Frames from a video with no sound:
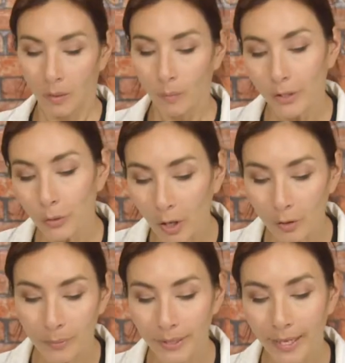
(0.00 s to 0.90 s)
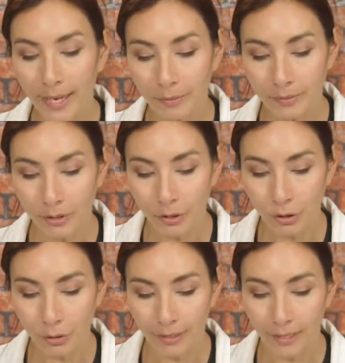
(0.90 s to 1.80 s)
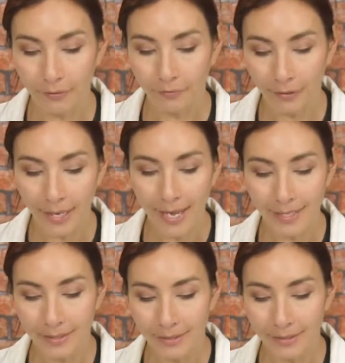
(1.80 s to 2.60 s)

When you open it out, you should have 8